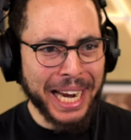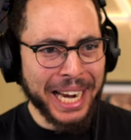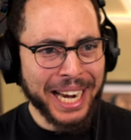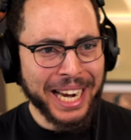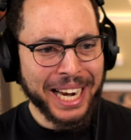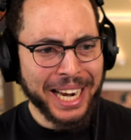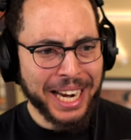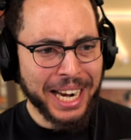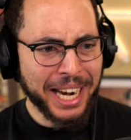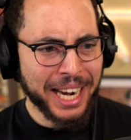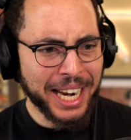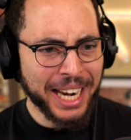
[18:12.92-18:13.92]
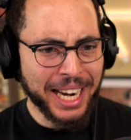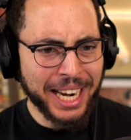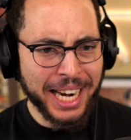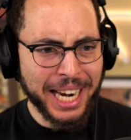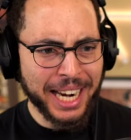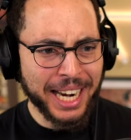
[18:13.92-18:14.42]

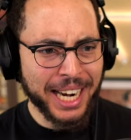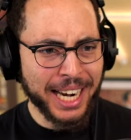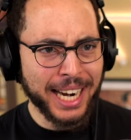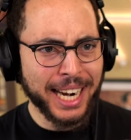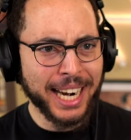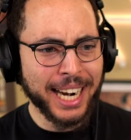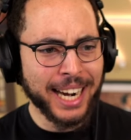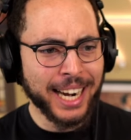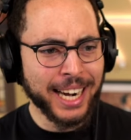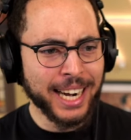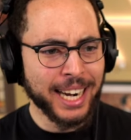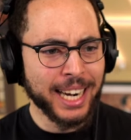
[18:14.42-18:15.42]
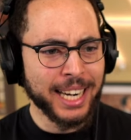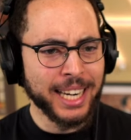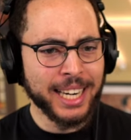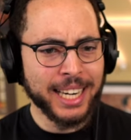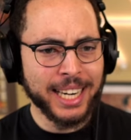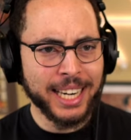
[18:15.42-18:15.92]

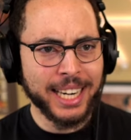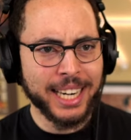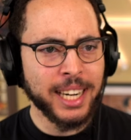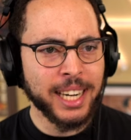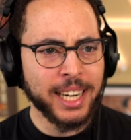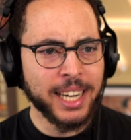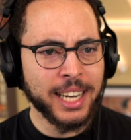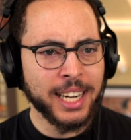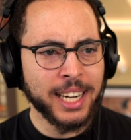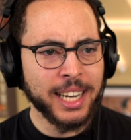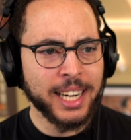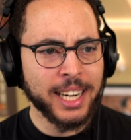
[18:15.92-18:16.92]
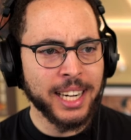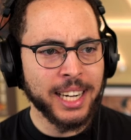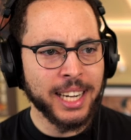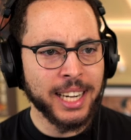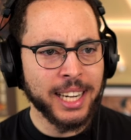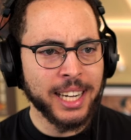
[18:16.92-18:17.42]

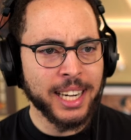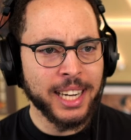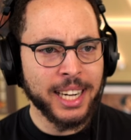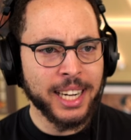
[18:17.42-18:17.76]
(silence)